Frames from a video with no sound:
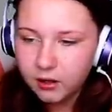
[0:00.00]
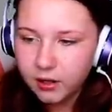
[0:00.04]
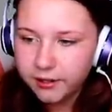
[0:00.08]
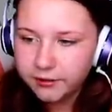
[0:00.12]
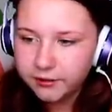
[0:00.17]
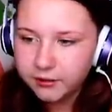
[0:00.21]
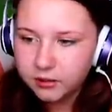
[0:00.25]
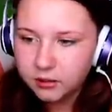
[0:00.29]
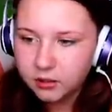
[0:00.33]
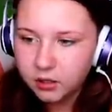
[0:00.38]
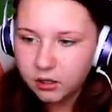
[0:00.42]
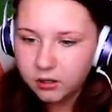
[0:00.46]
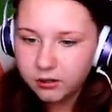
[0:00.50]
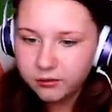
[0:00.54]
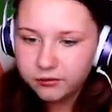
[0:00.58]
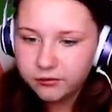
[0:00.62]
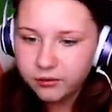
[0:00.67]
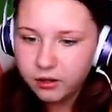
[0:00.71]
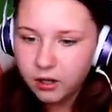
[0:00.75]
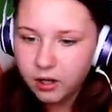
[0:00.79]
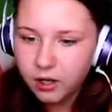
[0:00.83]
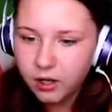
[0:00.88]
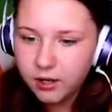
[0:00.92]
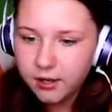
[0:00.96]
hide the golf
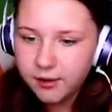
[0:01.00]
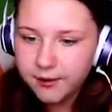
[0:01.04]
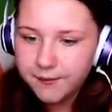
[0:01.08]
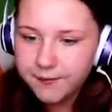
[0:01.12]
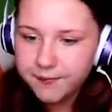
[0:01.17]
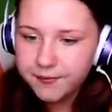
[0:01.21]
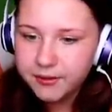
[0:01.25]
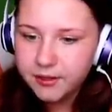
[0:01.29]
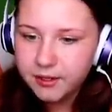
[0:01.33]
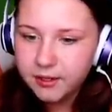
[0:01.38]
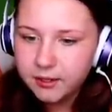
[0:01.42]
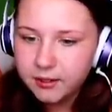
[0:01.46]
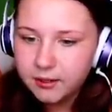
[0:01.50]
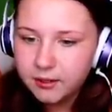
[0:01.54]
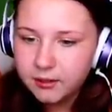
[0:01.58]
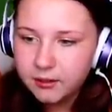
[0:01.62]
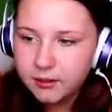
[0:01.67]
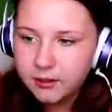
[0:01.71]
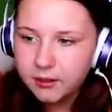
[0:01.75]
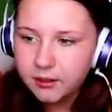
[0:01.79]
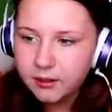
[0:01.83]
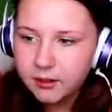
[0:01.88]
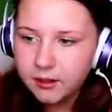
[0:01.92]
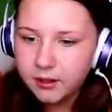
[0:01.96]
cart
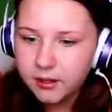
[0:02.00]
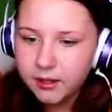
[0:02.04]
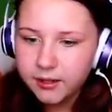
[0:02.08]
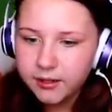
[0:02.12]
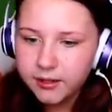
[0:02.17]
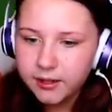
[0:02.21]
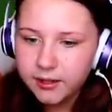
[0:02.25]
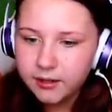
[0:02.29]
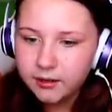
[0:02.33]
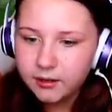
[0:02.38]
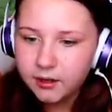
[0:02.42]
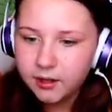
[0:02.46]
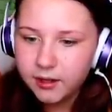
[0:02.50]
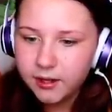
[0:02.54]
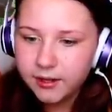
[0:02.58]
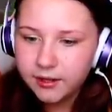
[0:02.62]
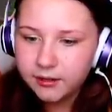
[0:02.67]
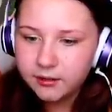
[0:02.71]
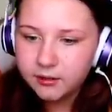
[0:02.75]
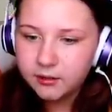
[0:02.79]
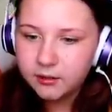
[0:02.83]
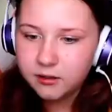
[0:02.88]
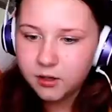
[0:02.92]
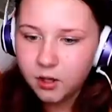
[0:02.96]
and then
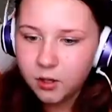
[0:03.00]
like